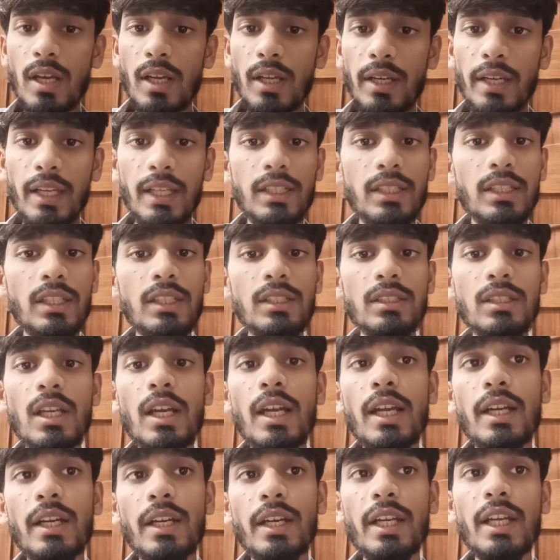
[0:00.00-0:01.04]
Next is
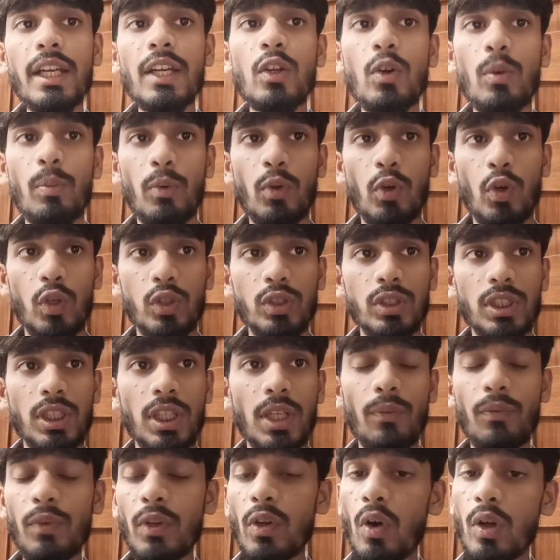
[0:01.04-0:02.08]
tree topology.
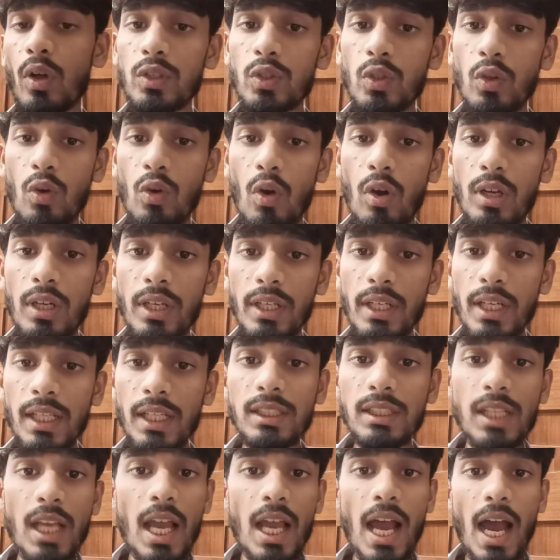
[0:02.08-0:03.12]
We also call it
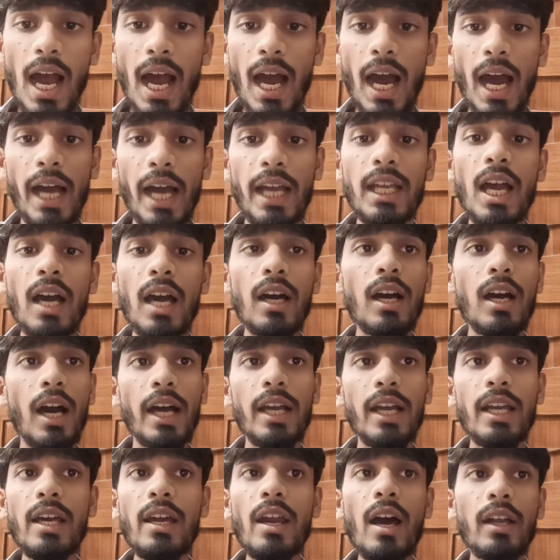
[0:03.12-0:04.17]
as
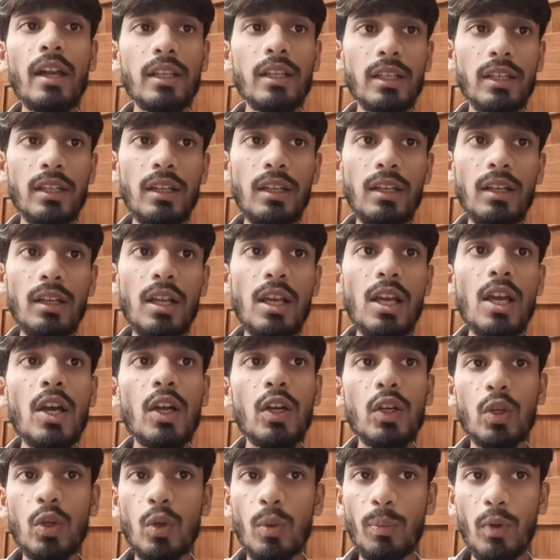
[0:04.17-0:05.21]
hierarchical
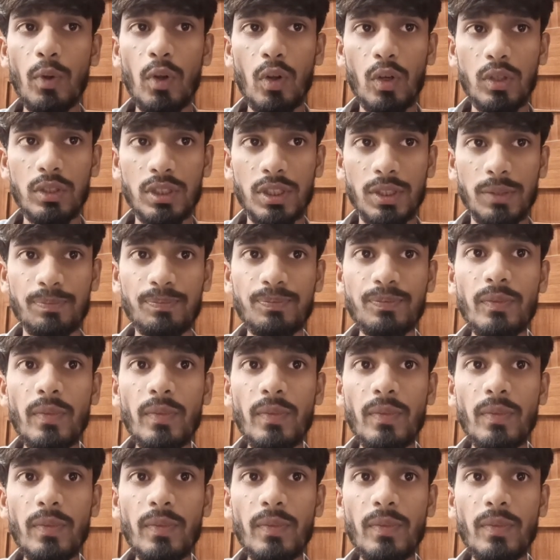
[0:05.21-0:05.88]
topology.